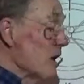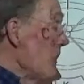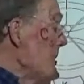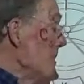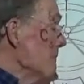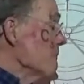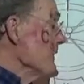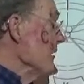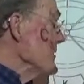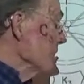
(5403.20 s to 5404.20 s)
top,
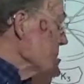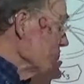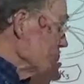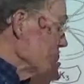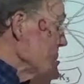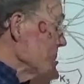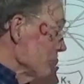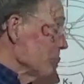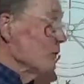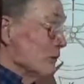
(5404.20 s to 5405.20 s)
forget this
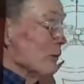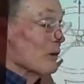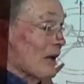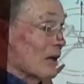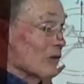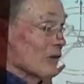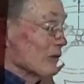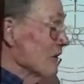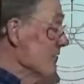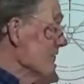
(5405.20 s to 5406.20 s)
twofold
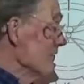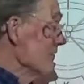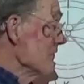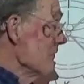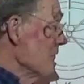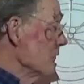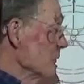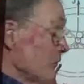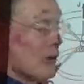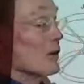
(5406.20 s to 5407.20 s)
axis, of
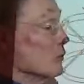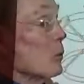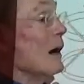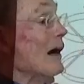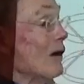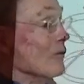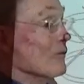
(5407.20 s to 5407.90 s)
which there are 12,